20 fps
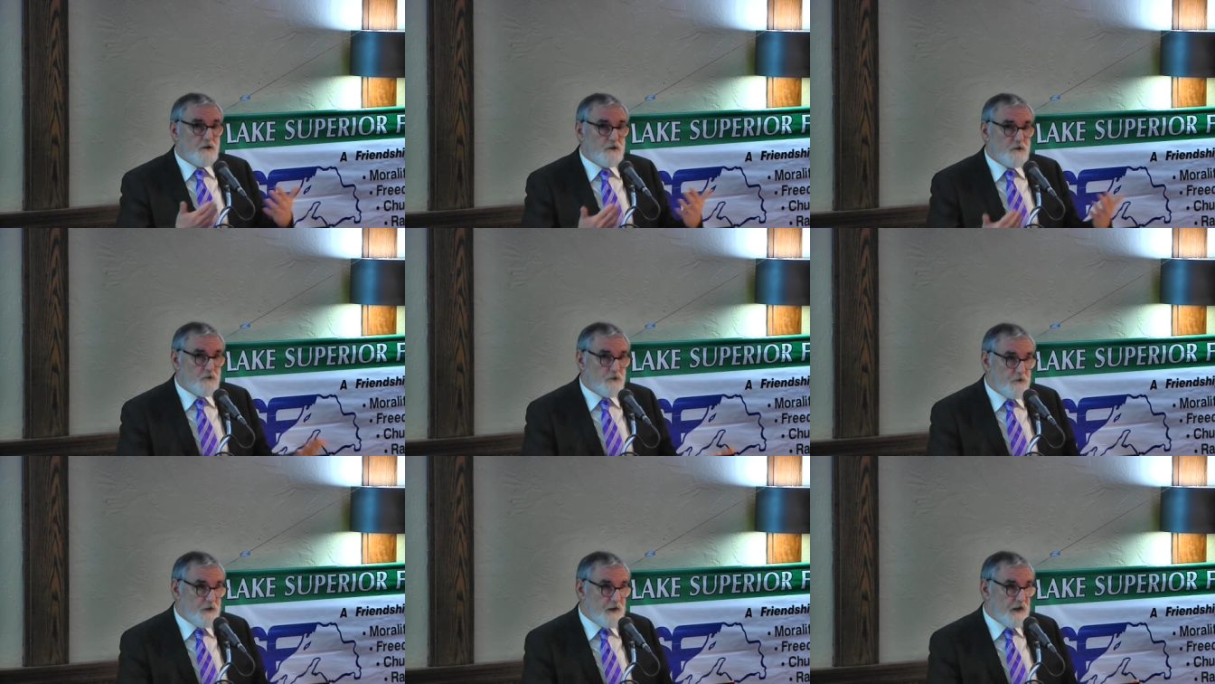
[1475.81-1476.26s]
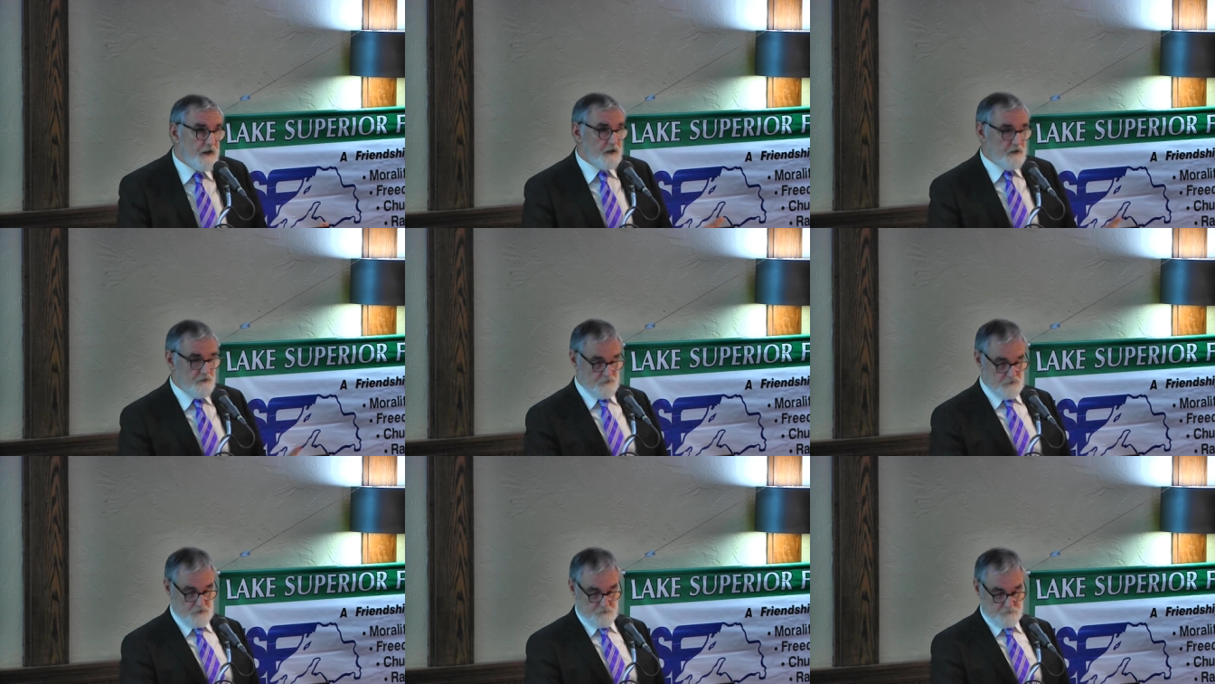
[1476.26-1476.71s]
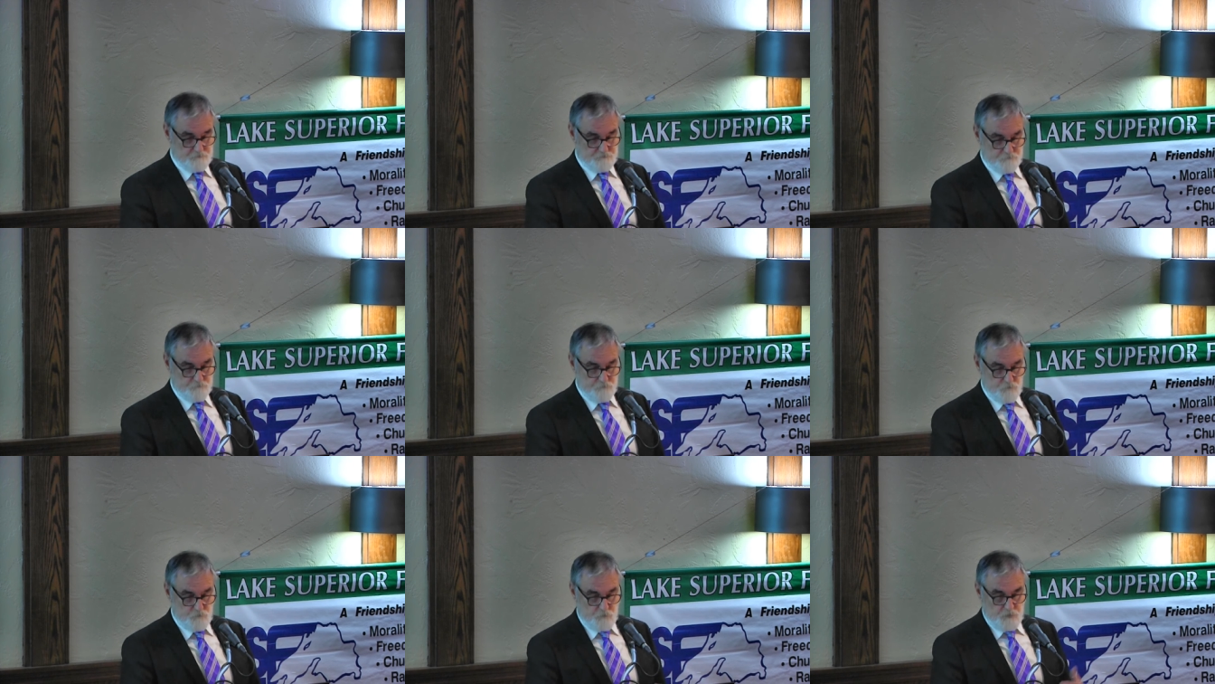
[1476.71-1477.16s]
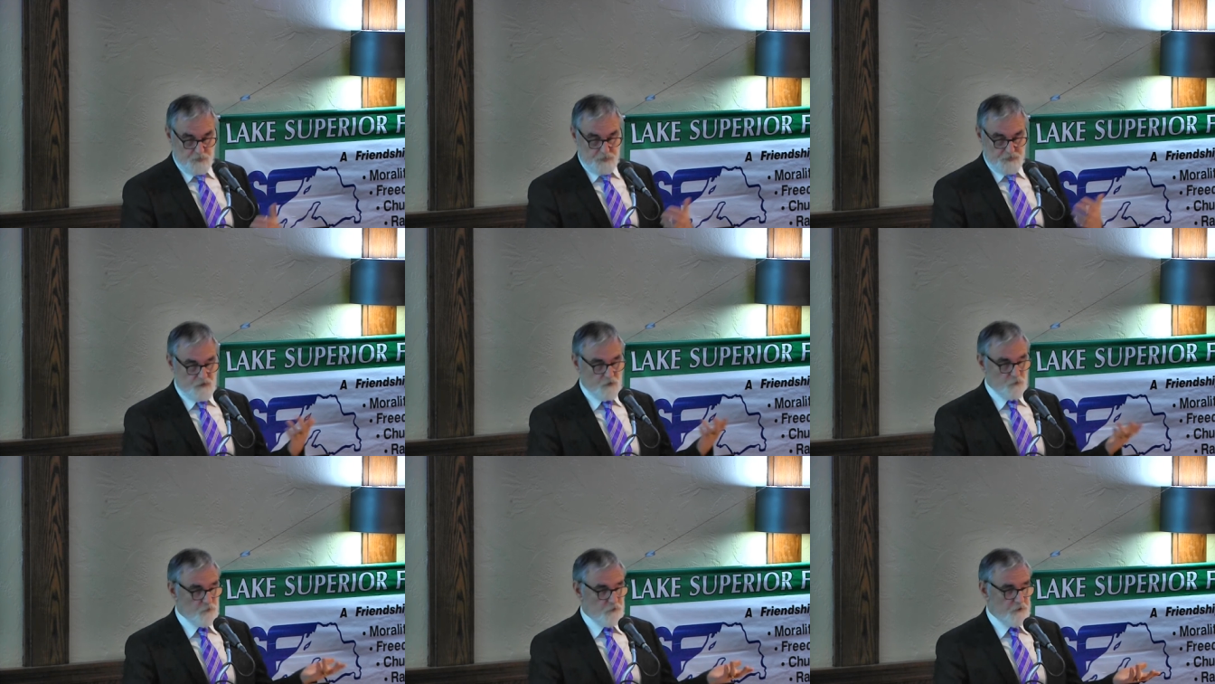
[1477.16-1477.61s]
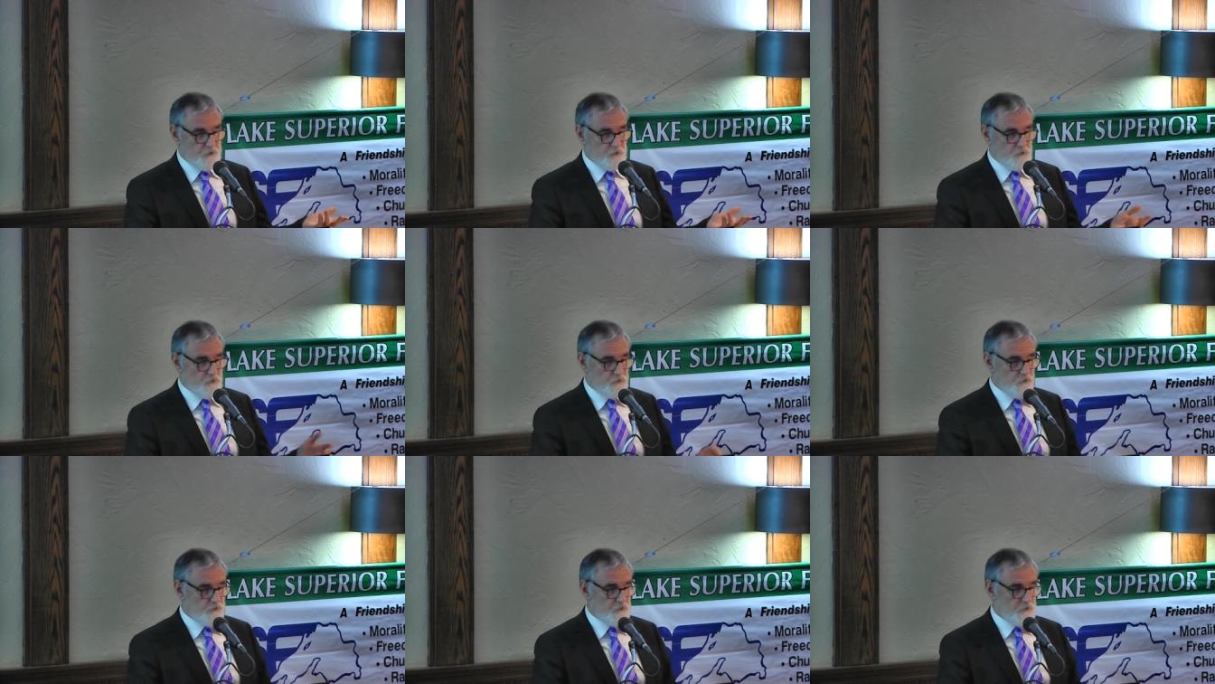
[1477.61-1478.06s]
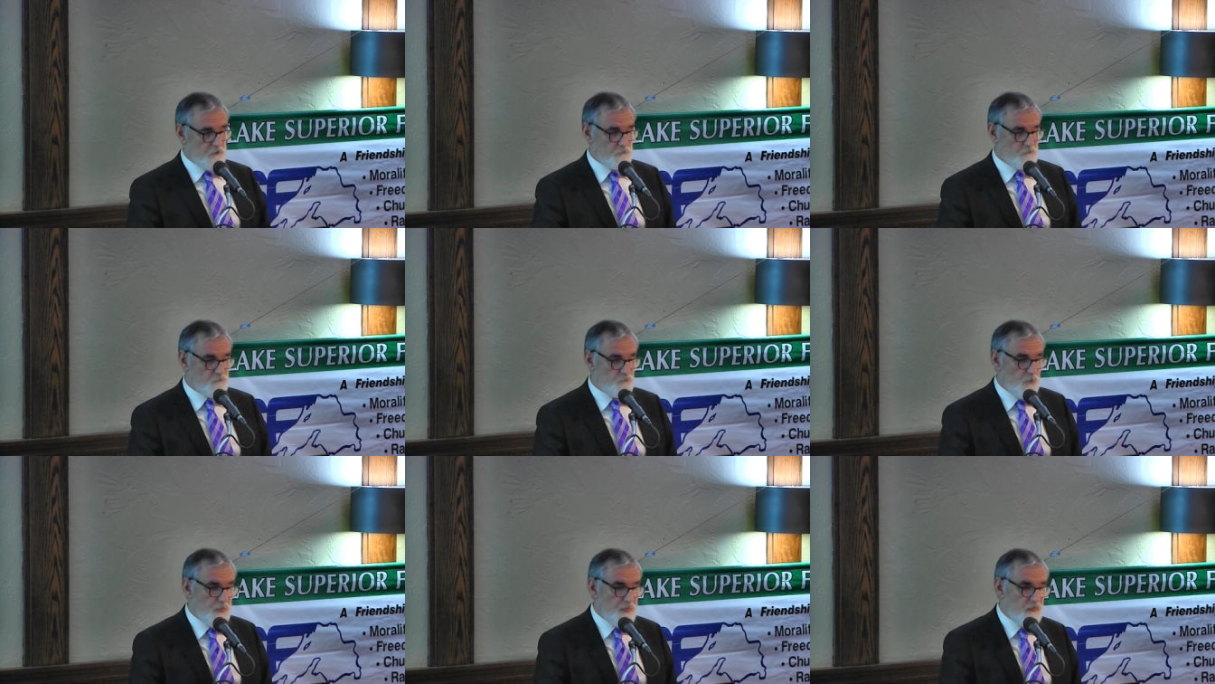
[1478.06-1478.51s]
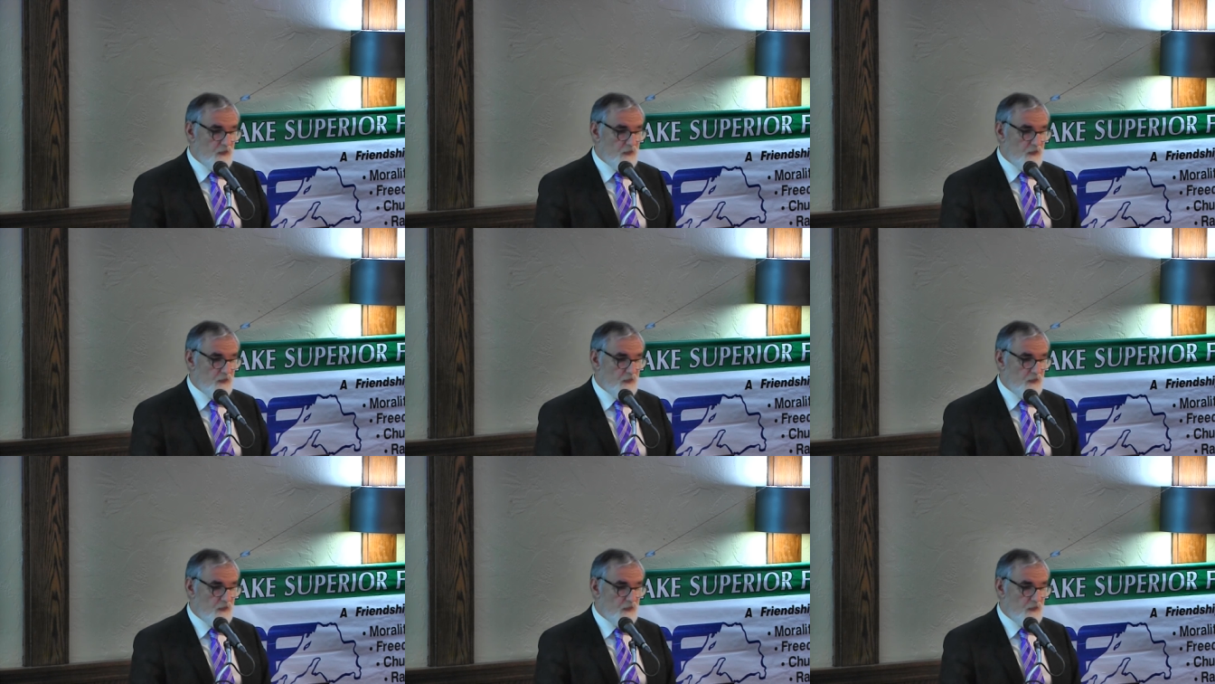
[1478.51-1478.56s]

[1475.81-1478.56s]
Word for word: to learn anything. We're here to learn.